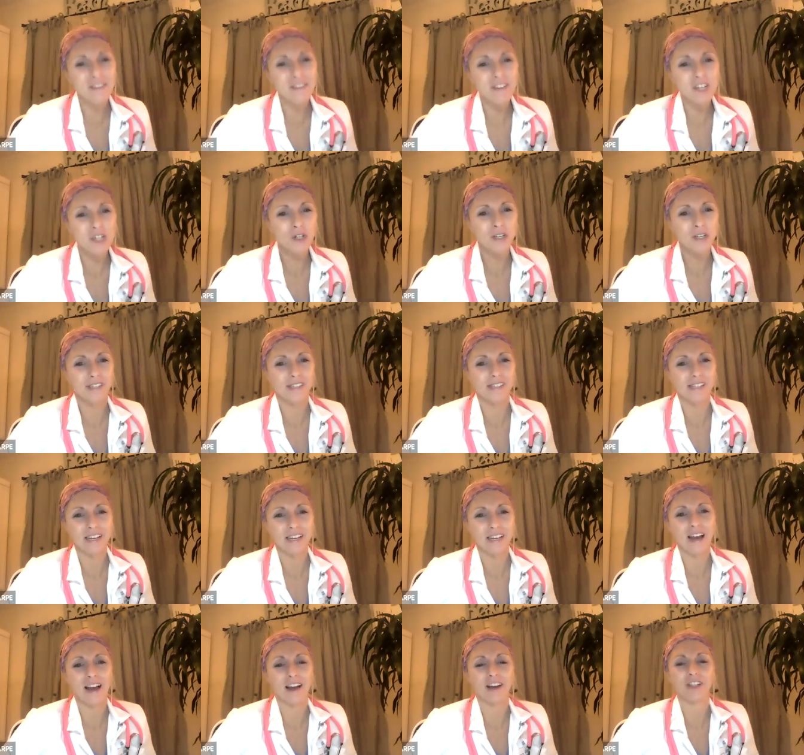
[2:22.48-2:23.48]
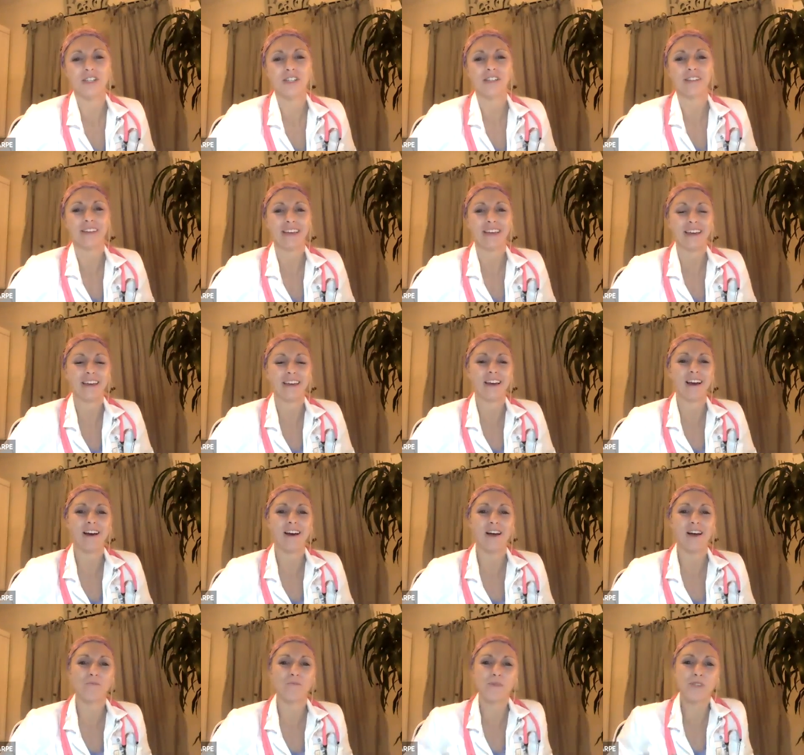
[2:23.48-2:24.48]
of interesting, actually.
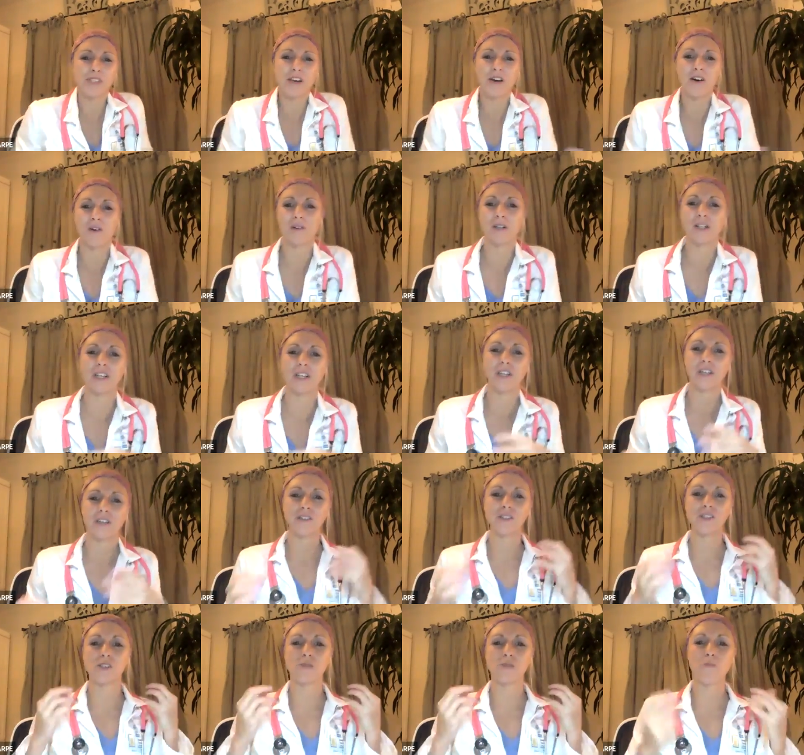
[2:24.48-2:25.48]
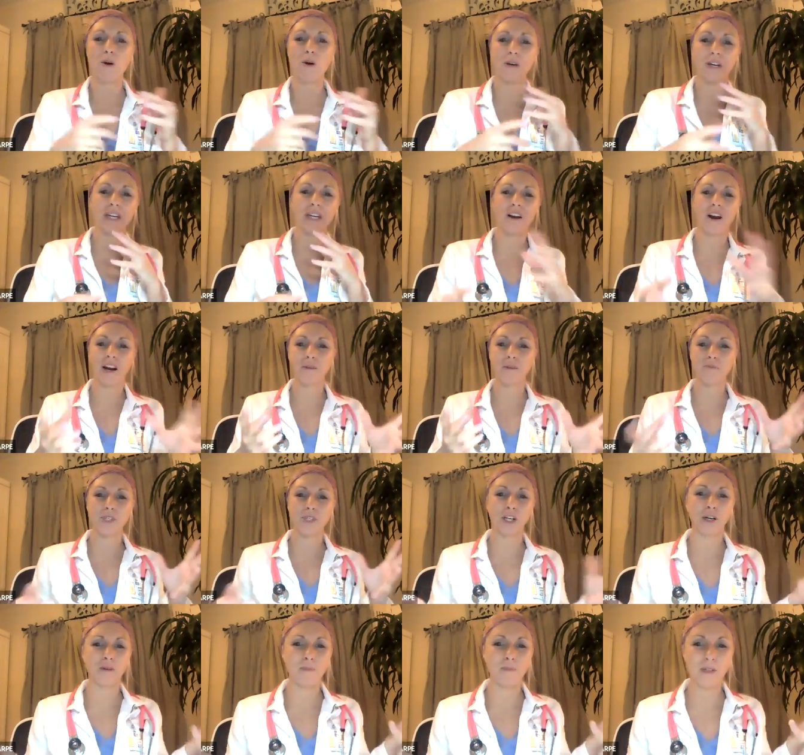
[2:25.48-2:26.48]
So smoking harms
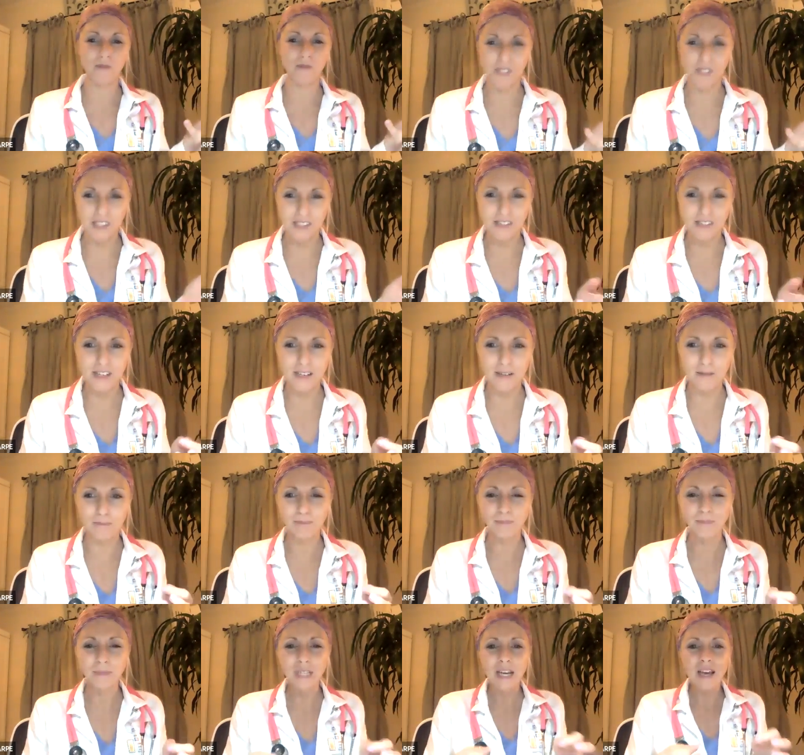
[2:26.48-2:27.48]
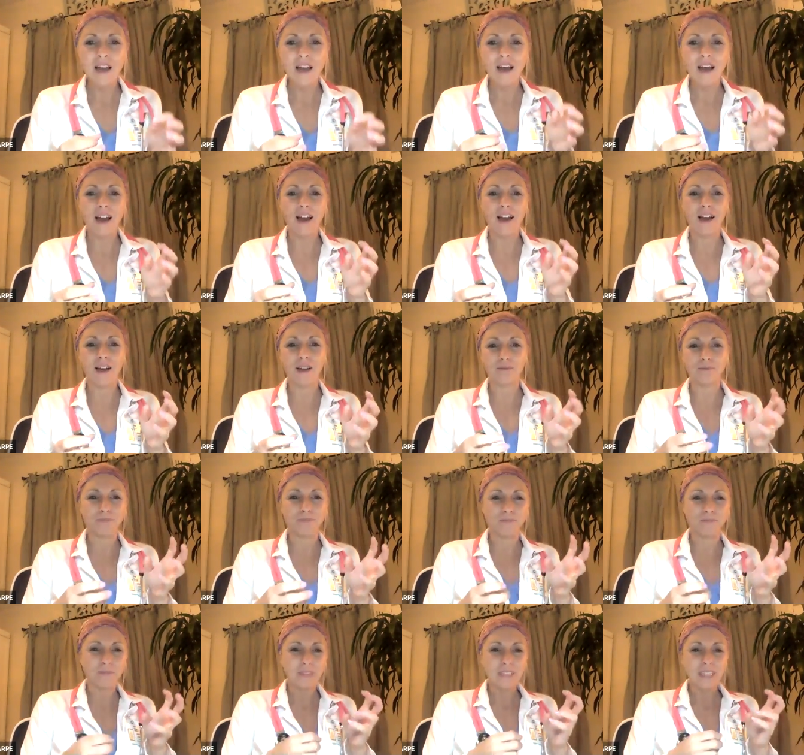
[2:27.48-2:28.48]
your immune system
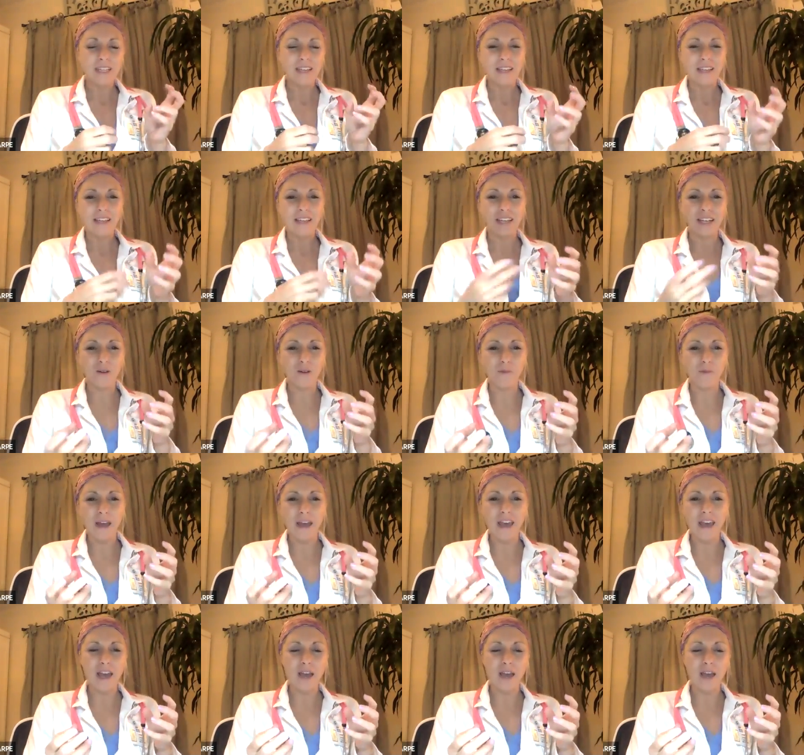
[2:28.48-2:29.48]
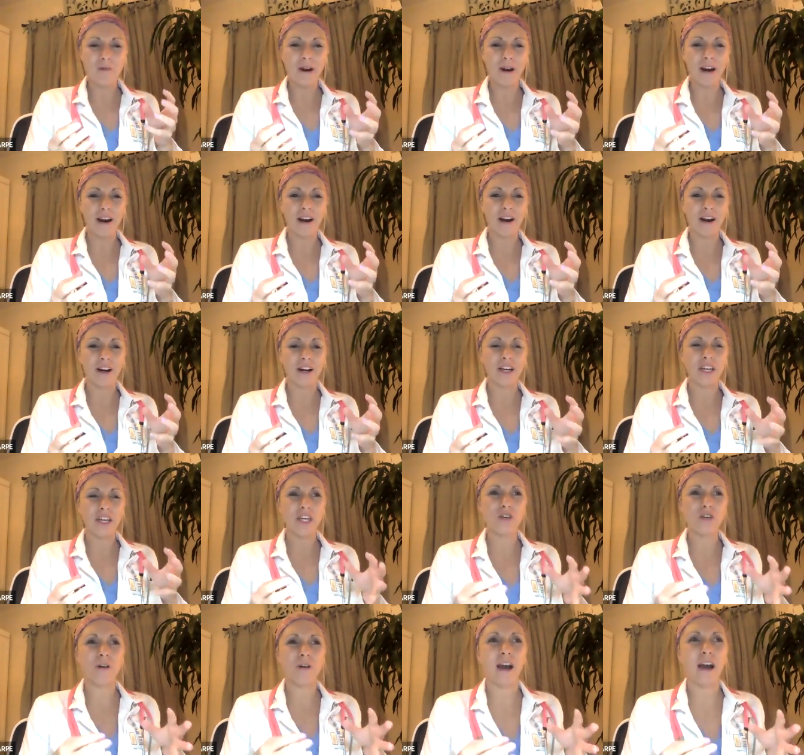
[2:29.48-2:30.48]
um, in a way where
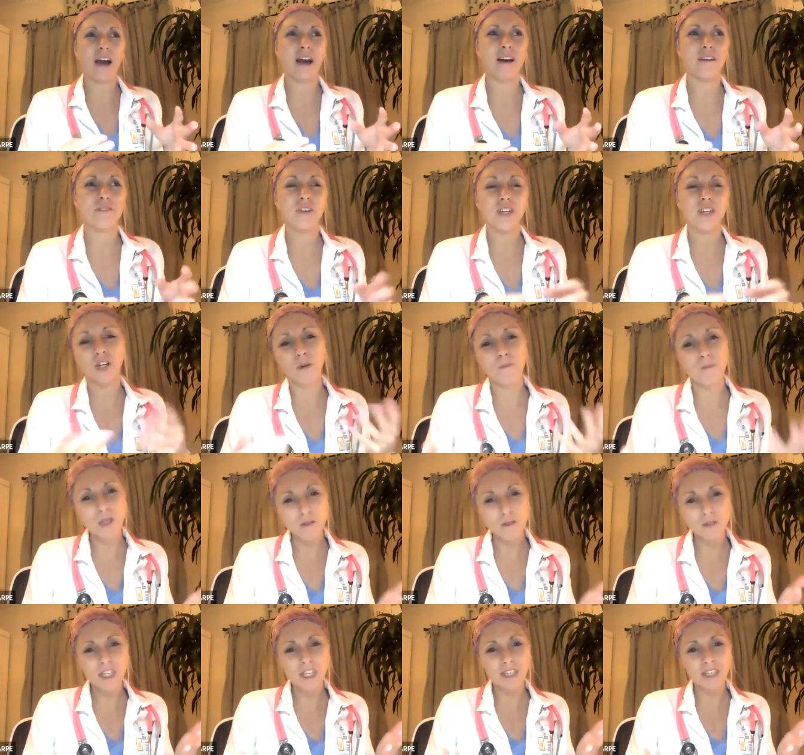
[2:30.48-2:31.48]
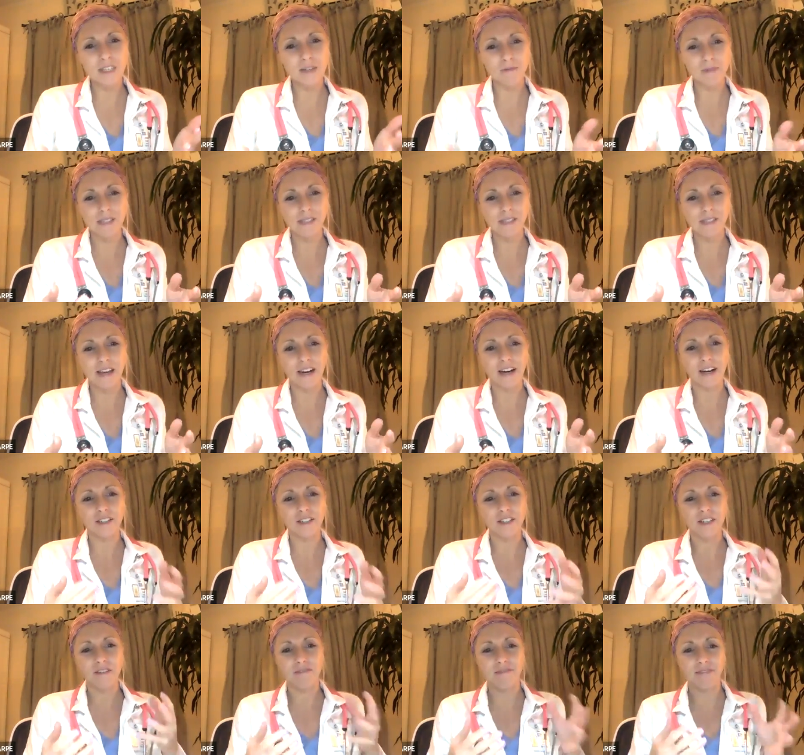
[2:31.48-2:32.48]
you have your immune system is there
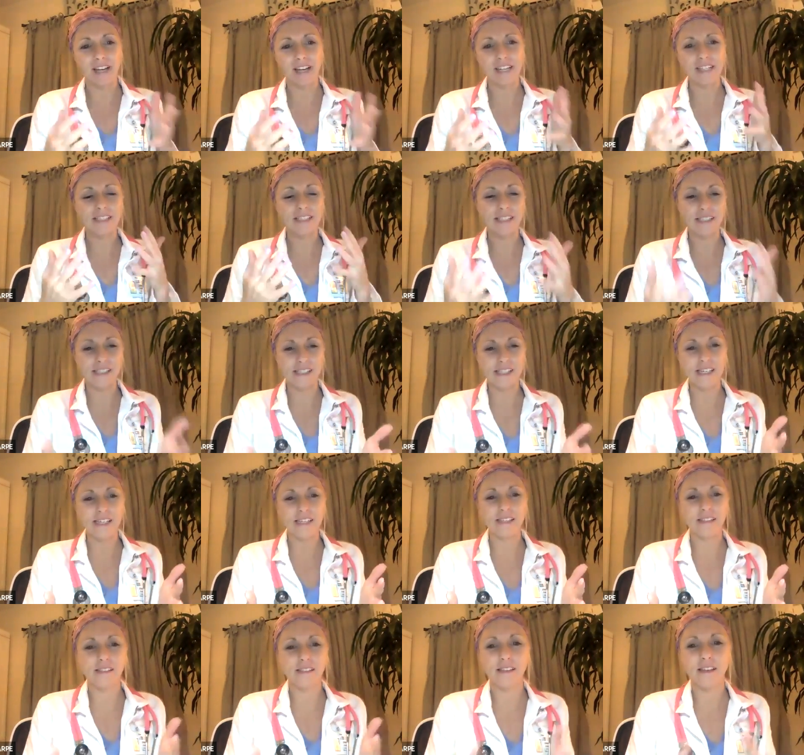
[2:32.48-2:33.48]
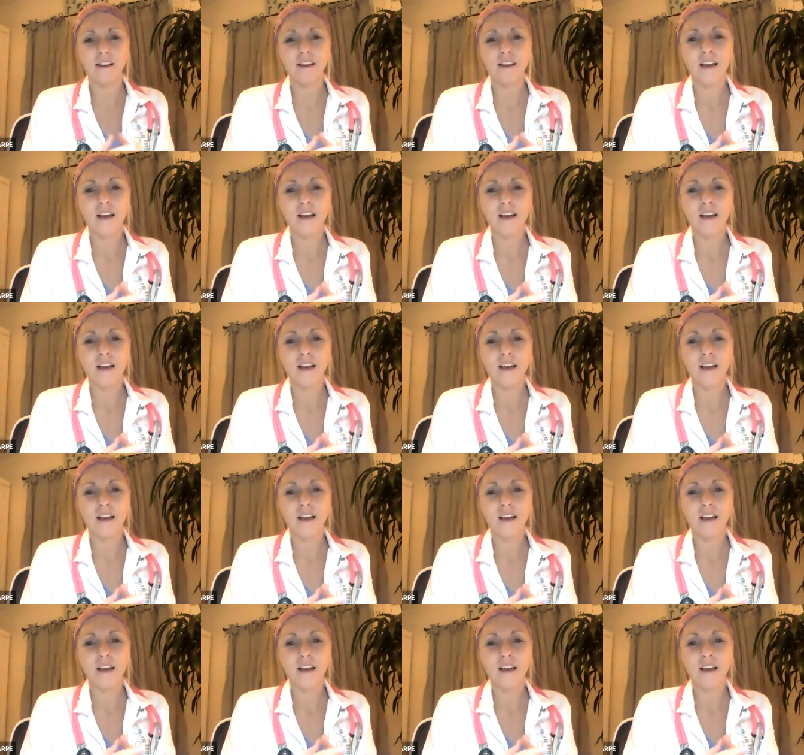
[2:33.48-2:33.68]
to fight disease.